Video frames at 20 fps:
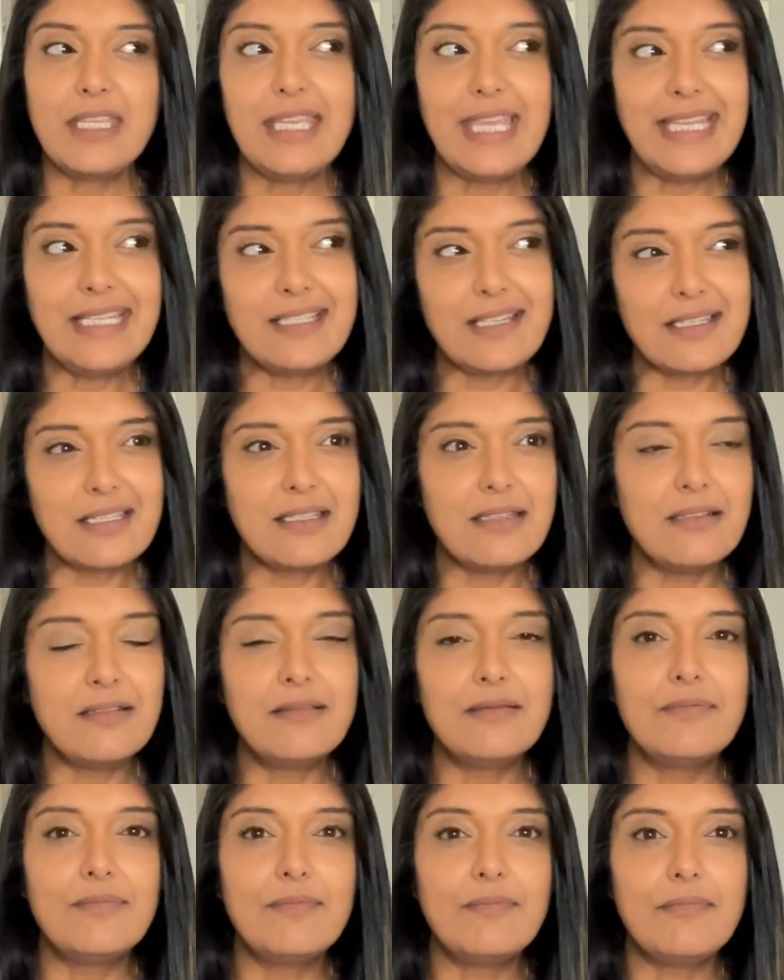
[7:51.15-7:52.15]
It
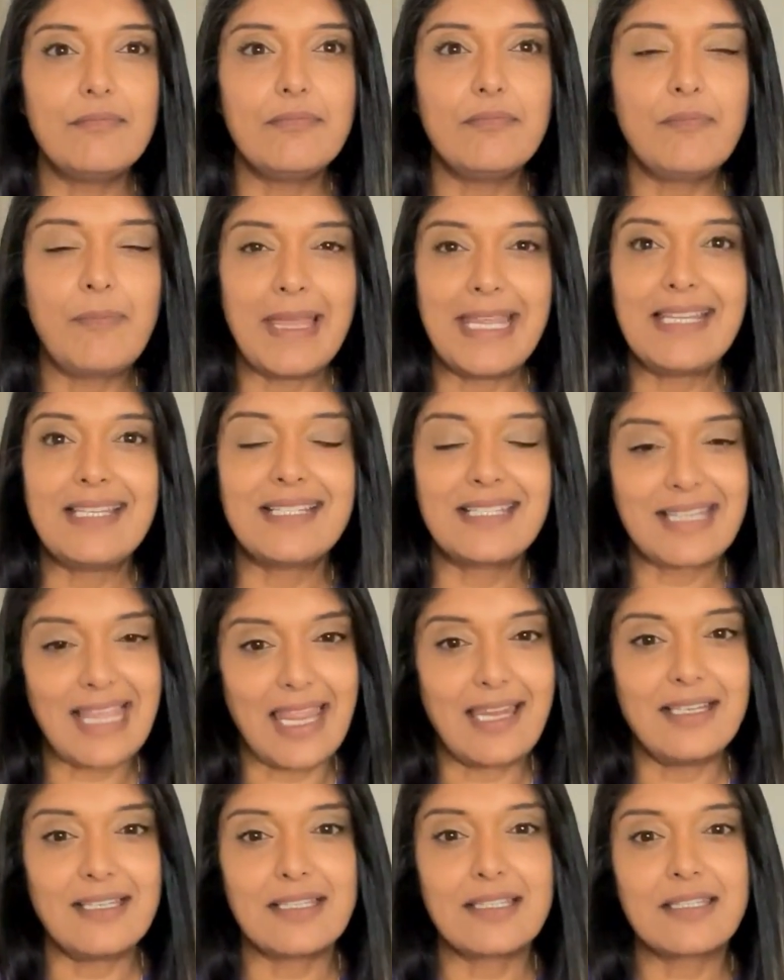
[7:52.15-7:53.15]
doesn't make
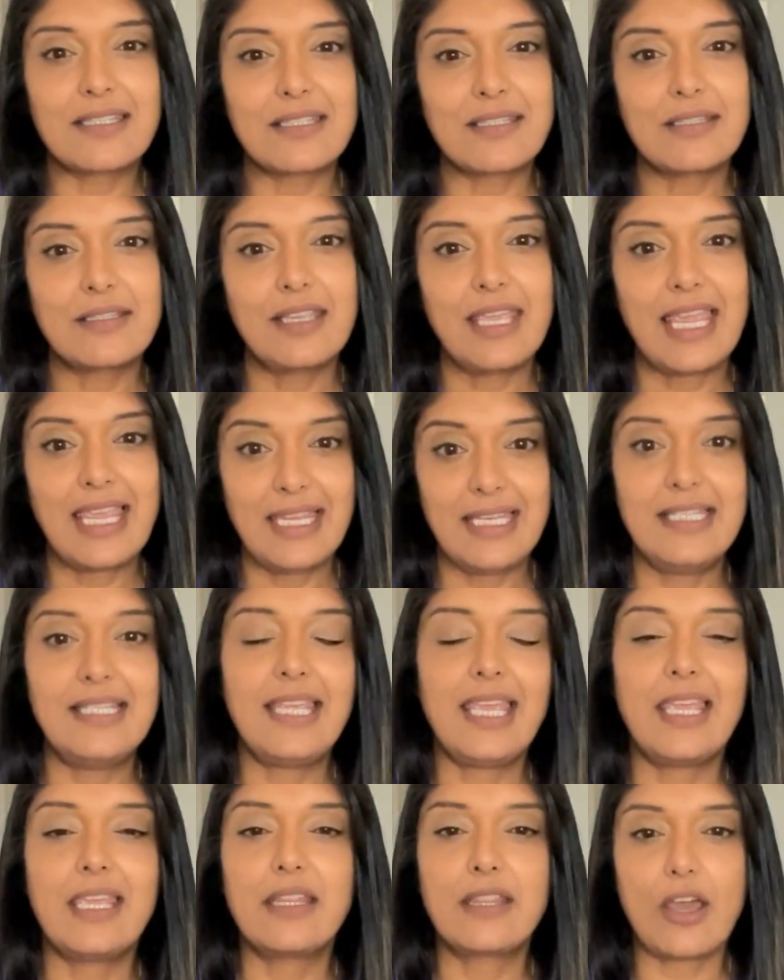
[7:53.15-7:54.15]
sense
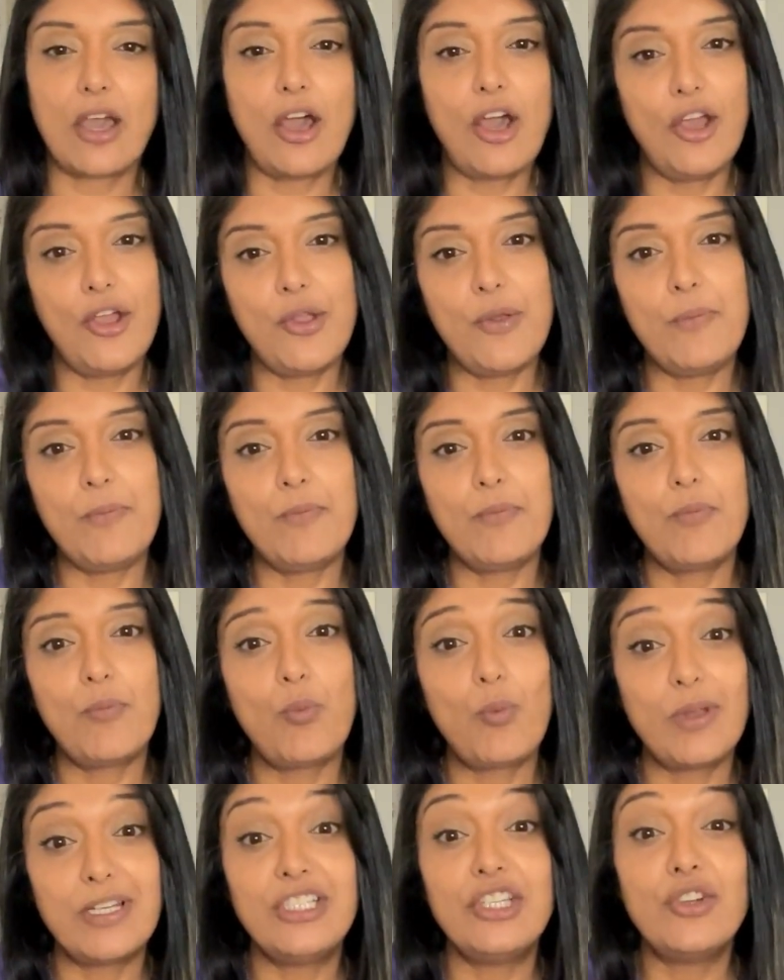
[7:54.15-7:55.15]
heating the home
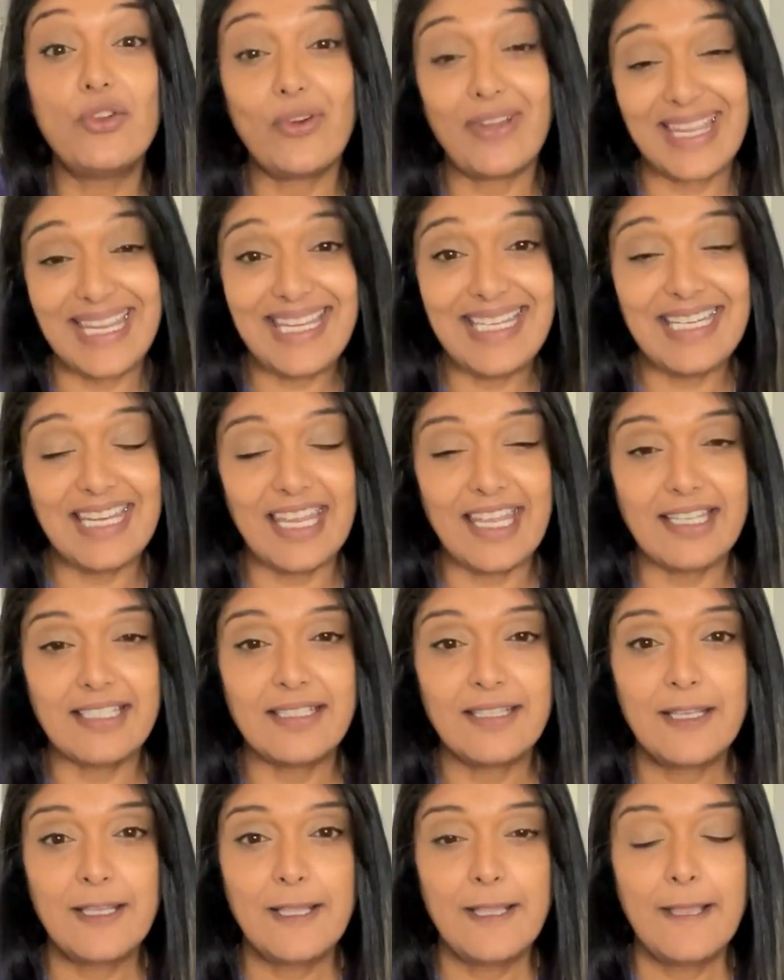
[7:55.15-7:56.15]
when you're not in
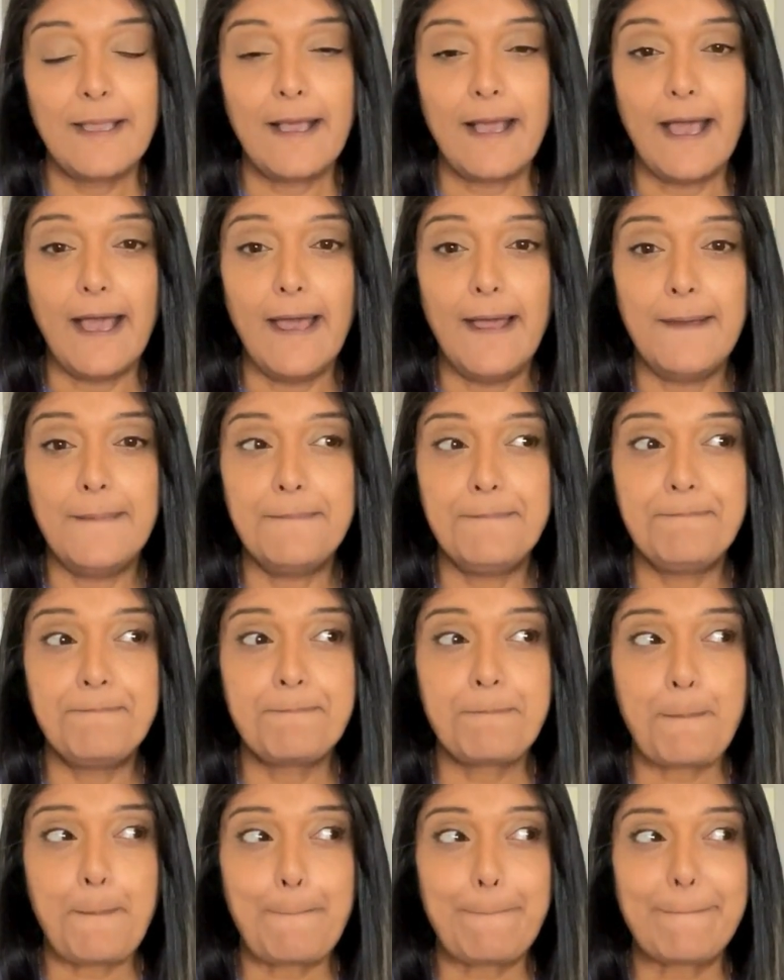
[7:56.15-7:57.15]
it.
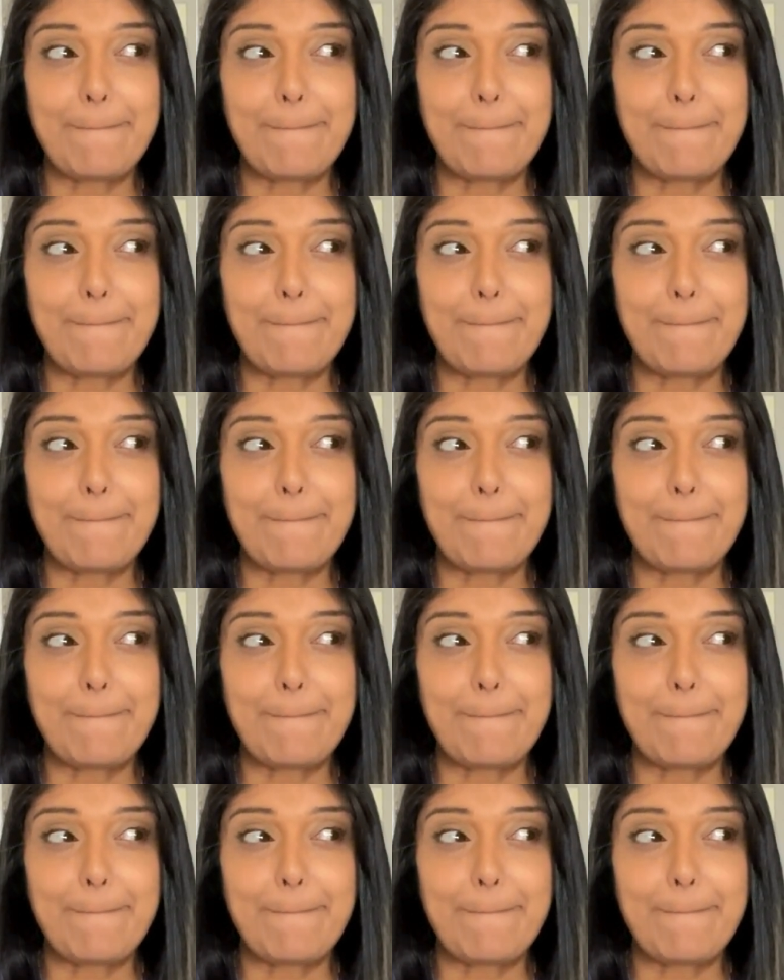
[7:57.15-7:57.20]
Um,